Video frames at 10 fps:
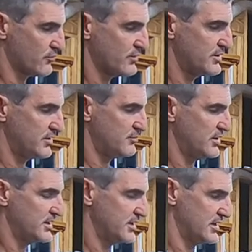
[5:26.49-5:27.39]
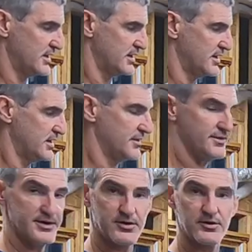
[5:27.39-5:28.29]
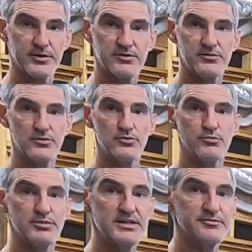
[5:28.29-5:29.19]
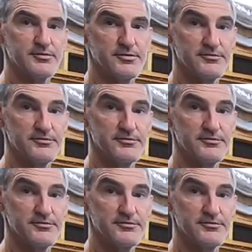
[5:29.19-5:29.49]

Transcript: rib uh, that are going to be for the